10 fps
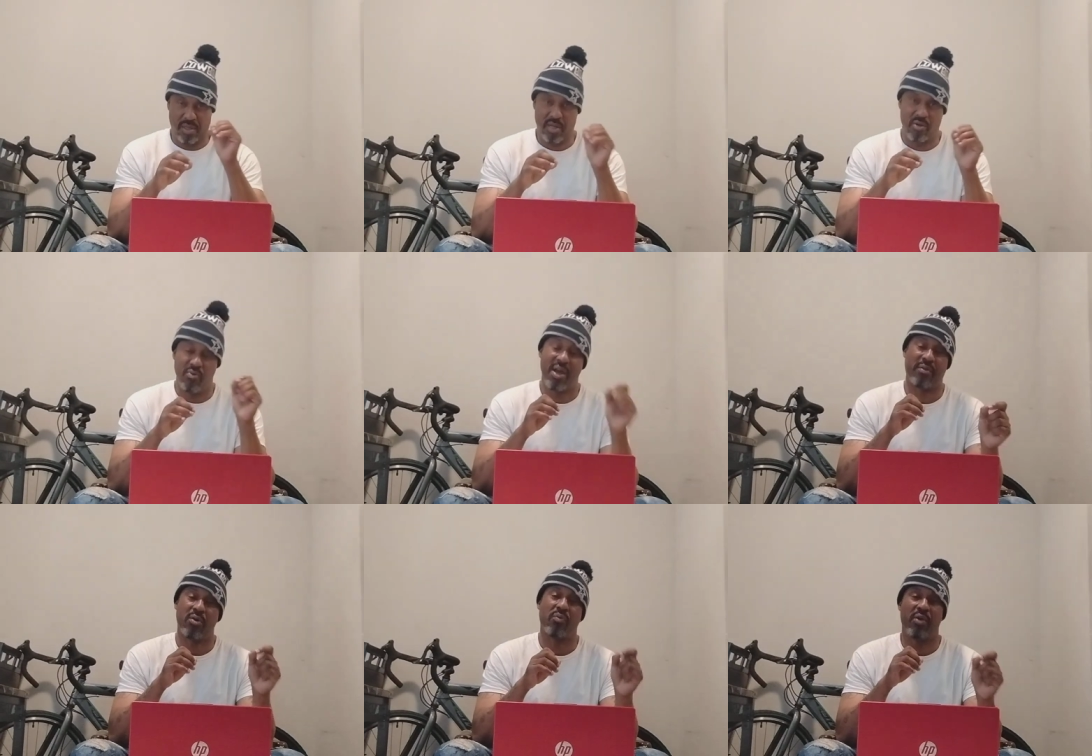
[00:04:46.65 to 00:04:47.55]
And you
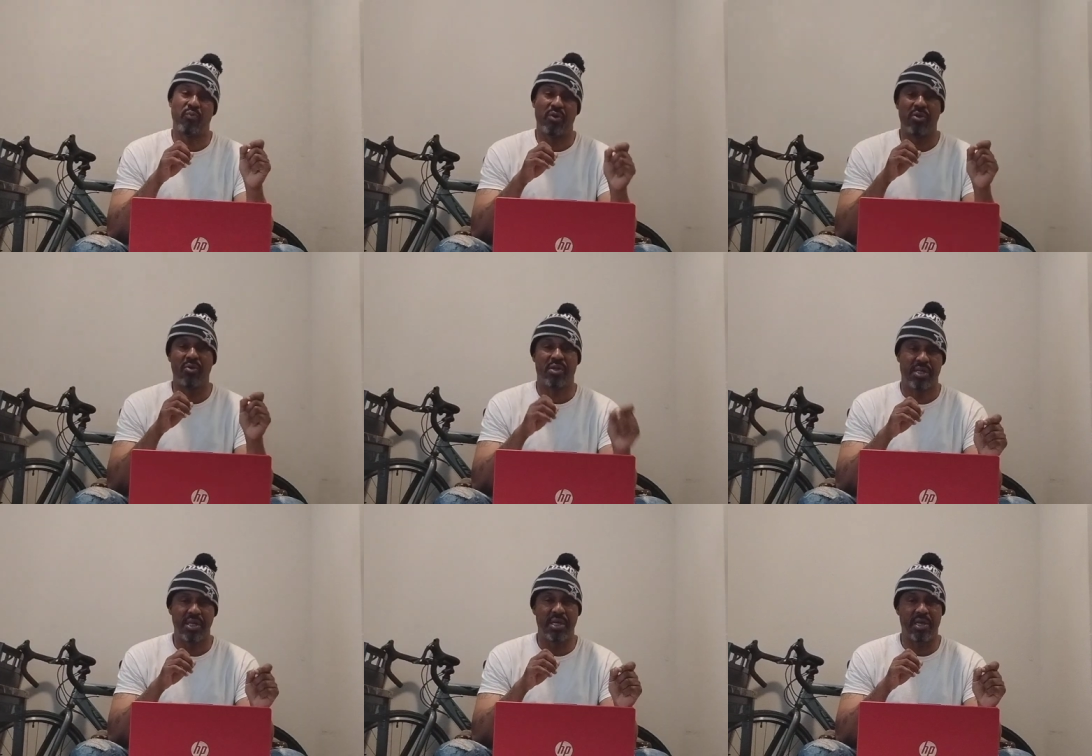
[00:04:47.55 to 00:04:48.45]
have to go get one of your
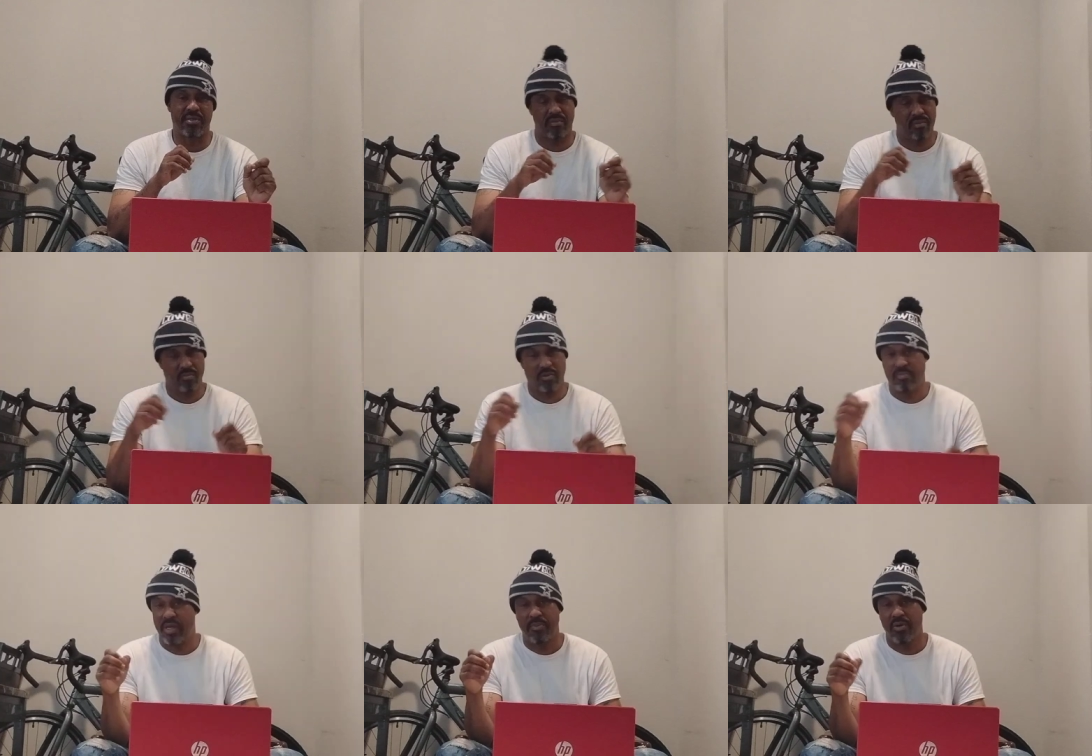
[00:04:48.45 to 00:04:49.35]
kids, or
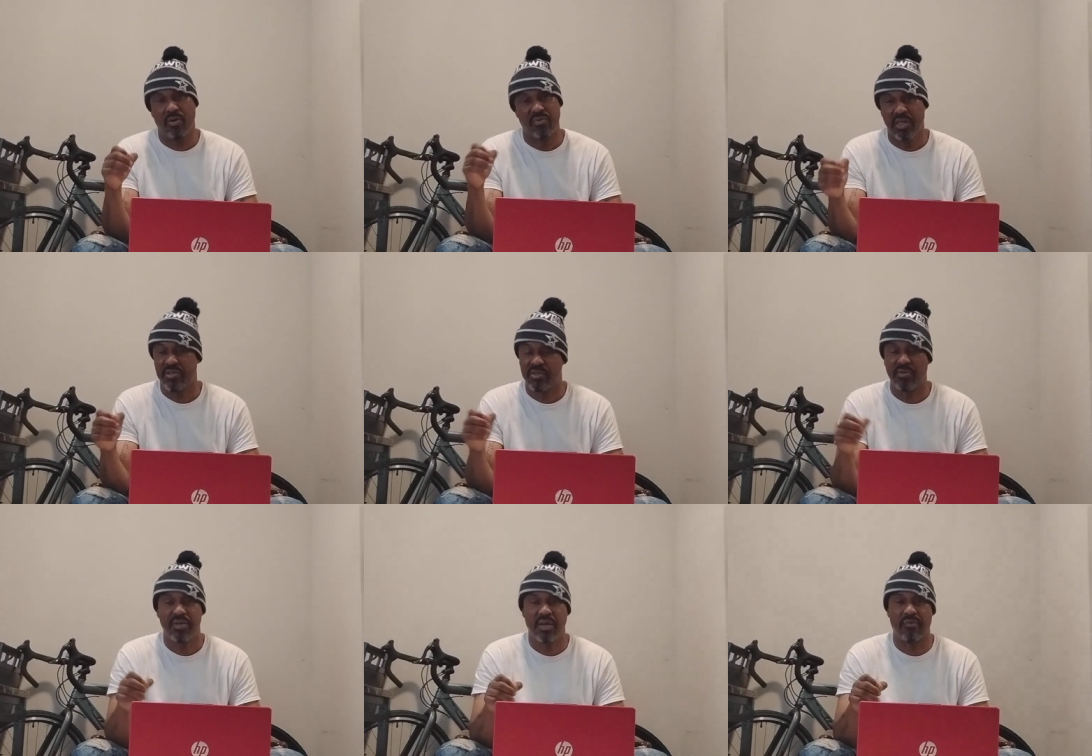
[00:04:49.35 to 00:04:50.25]
maybe your nieces
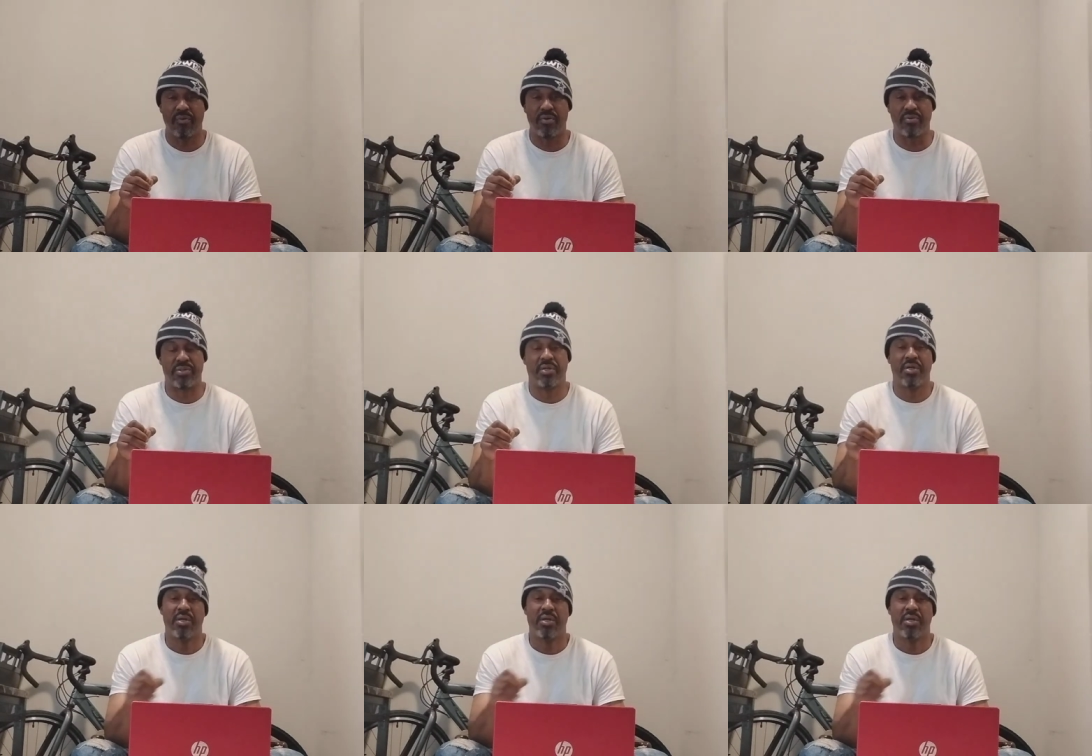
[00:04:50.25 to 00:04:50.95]
or nephews,